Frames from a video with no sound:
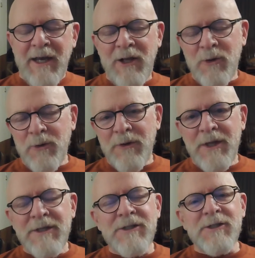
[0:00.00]
Hello,
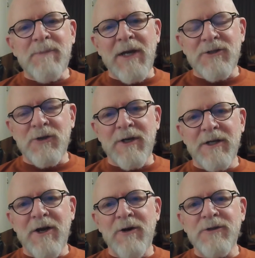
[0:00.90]
this is Pastor
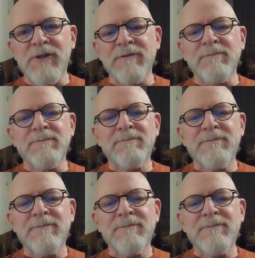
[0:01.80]
Ken Carlson.